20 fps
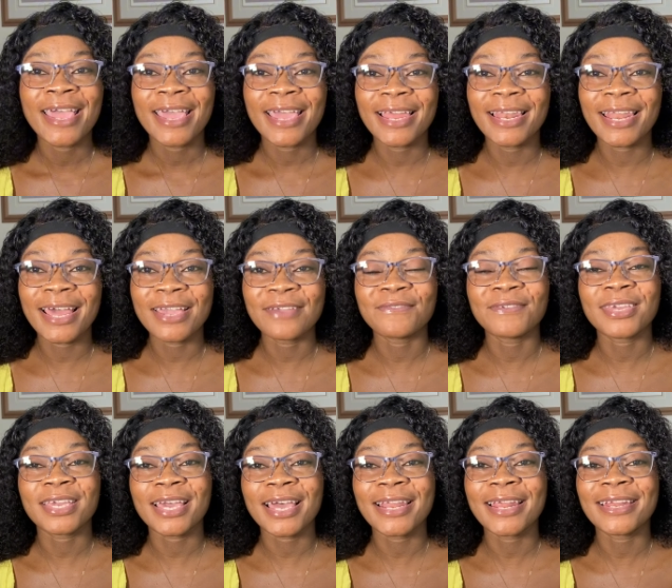and life
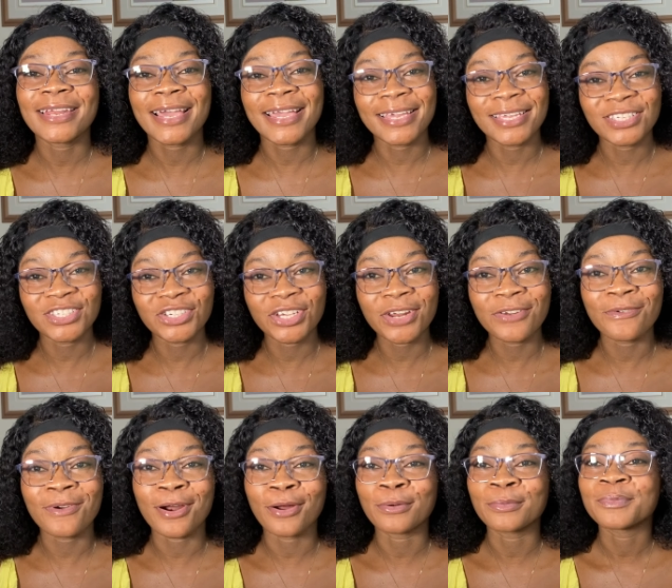in Canada in
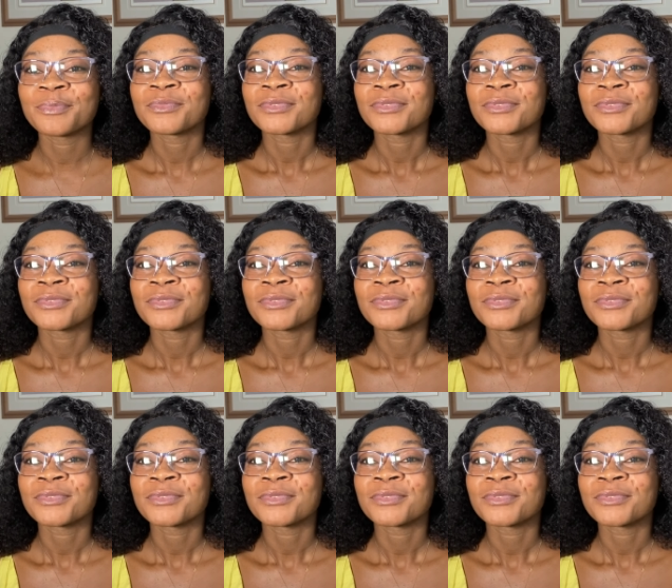general.